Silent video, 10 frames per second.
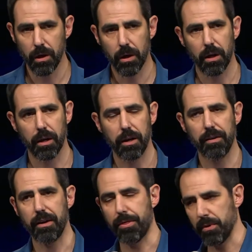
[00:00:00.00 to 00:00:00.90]
uh, I
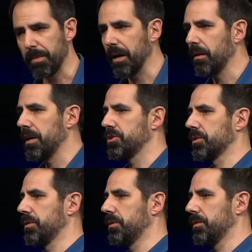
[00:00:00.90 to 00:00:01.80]
have three
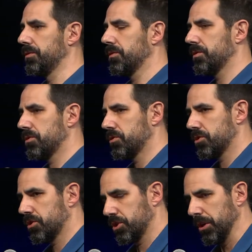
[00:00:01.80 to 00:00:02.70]
biological
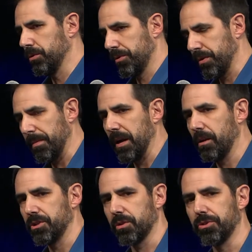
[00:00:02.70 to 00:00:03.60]
children, three
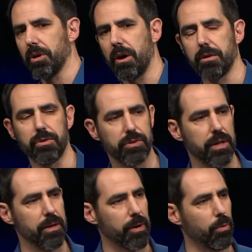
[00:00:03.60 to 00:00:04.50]
biological daughters,
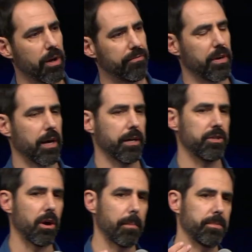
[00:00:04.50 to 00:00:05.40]
and then my wife and I
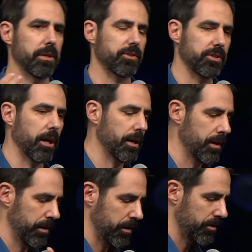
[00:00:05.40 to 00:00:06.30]
adopted a son
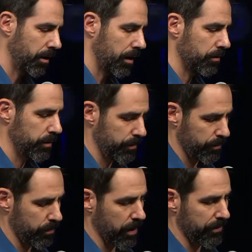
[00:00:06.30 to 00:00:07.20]
and then a daughter. We
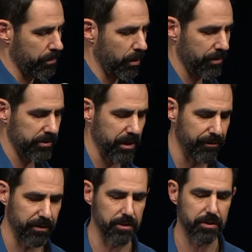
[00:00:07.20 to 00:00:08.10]
got them both as
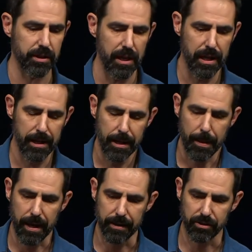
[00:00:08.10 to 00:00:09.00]
infants.
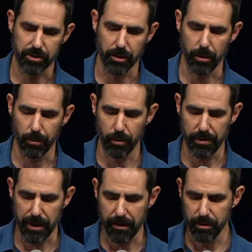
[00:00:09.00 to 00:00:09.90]
And so
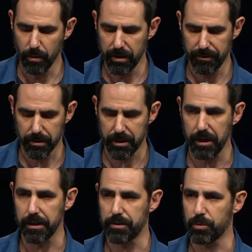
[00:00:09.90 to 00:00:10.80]
with every one of our
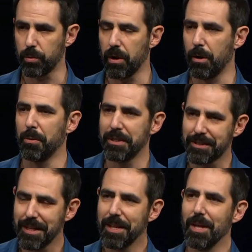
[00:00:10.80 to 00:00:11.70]
kids, we
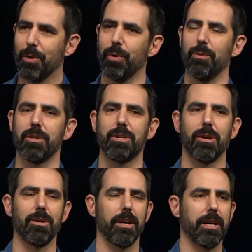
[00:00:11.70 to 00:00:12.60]
always we would
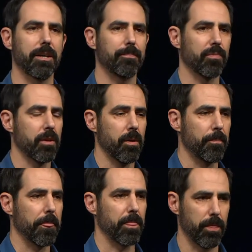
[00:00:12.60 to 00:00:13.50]
go like
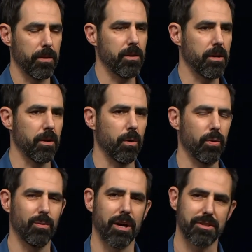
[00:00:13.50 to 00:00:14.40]
you know,
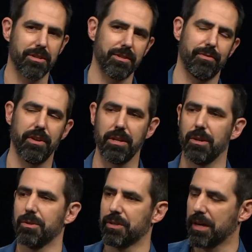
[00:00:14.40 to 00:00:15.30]
we watch these
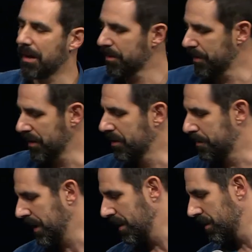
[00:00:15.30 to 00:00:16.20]
videos on how to be
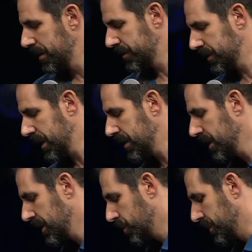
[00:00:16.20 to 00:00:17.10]
good parents and
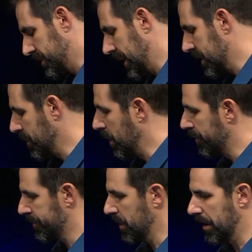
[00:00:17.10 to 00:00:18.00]
we would take them home
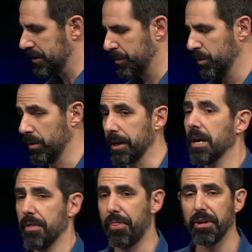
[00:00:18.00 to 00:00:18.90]
from the hospital. We're like,
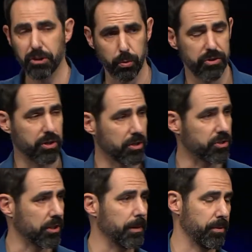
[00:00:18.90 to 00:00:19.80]
"This one's going to
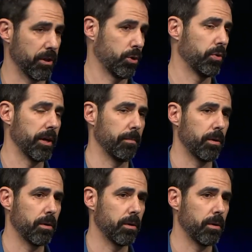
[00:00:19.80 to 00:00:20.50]
sleep in the crib."